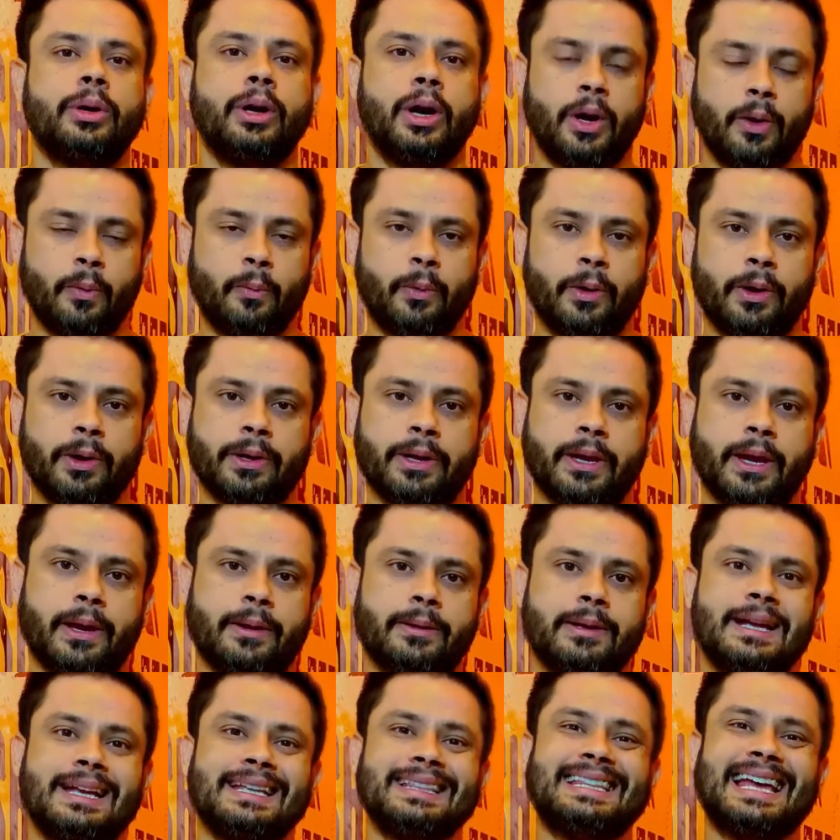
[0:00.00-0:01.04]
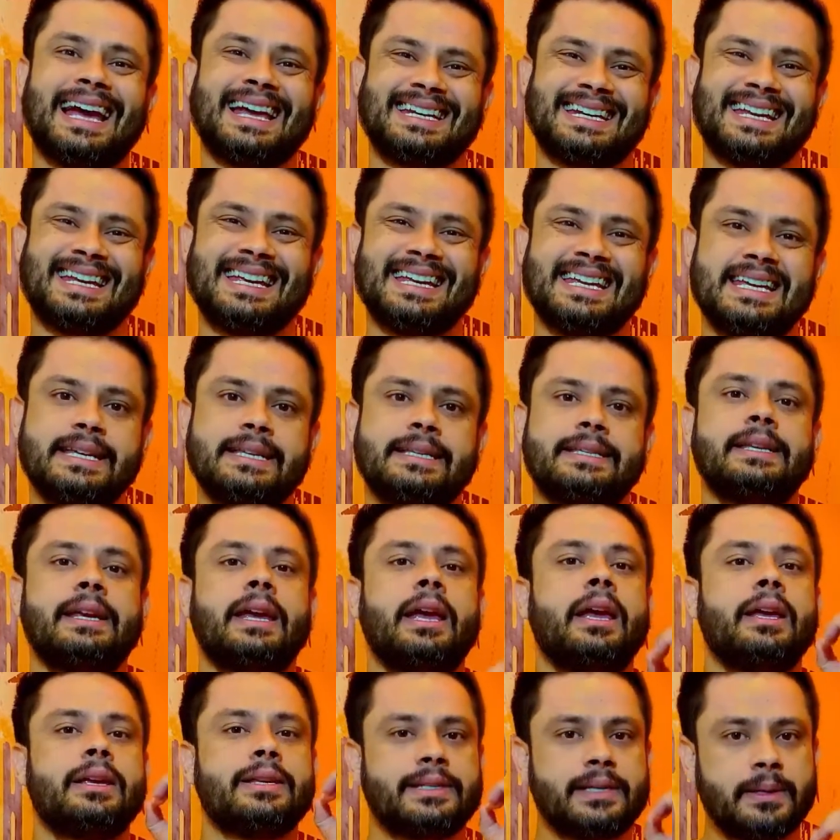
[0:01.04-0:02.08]
workout. That is
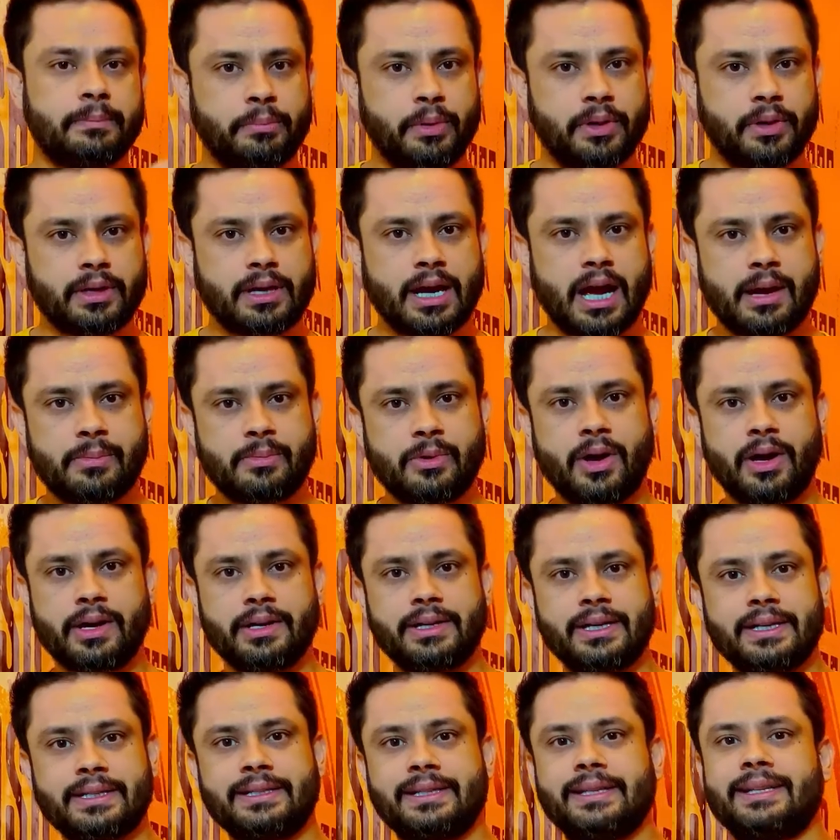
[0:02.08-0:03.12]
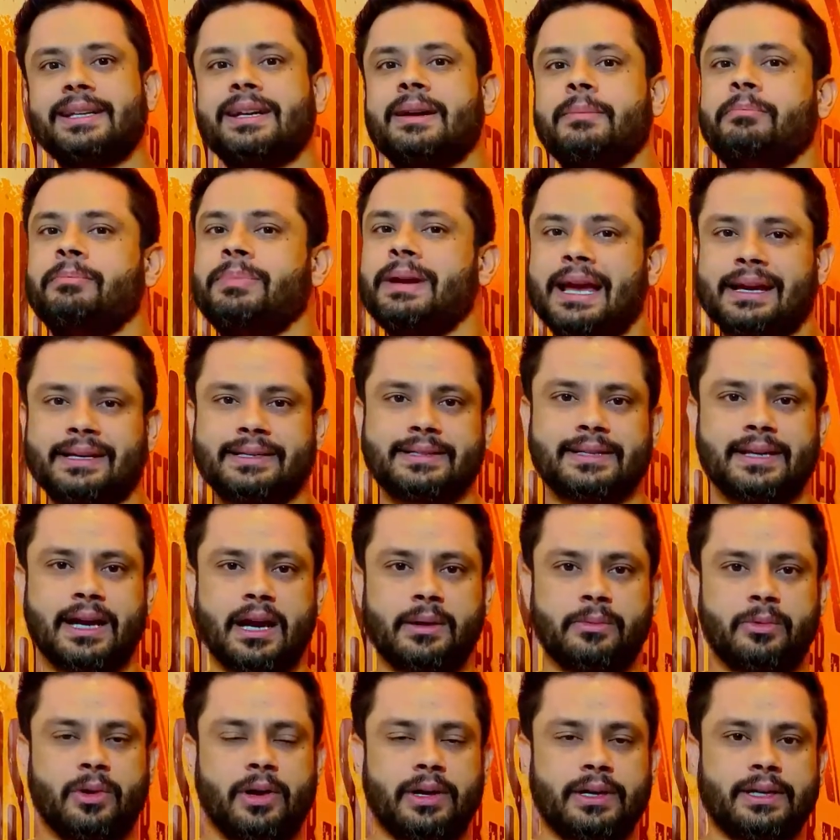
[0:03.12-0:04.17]
simple carbohydrates and complex
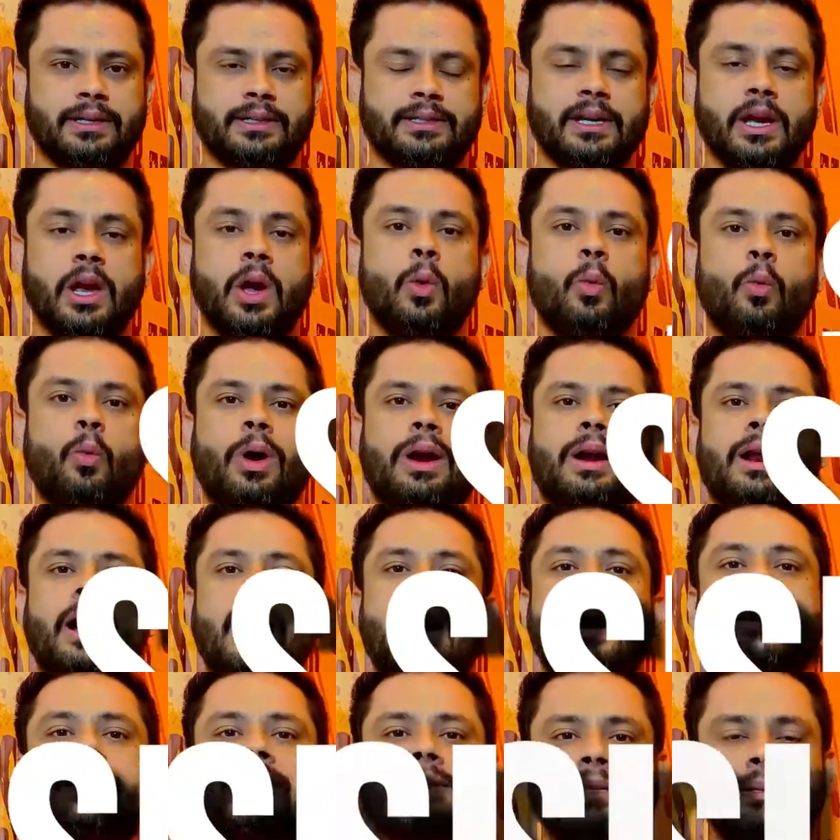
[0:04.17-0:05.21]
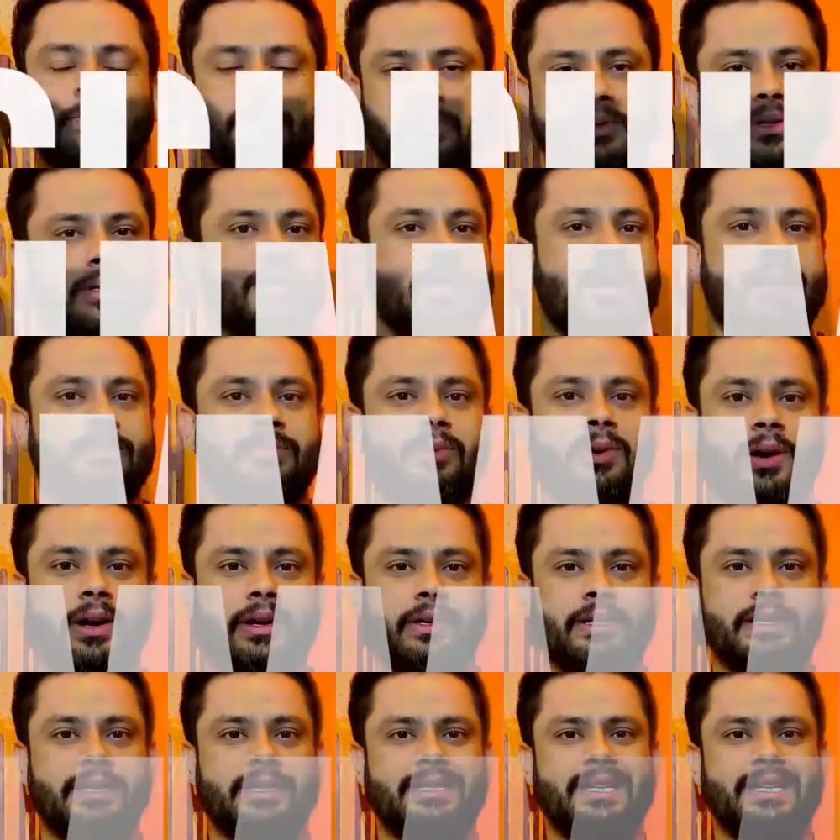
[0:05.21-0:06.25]
carbohydrates. What are simple carbohydrates?